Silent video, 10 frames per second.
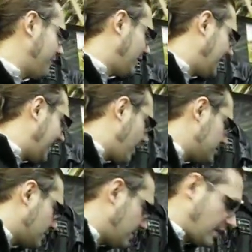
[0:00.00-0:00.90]
allow
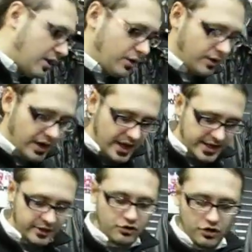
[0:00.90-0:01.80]
you. Or I
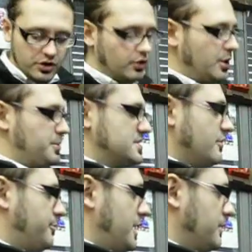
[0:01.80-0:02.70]
can show you on a piece
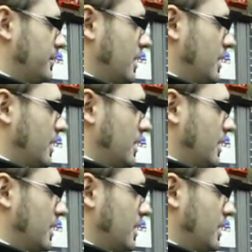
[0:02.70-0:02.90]
of paper.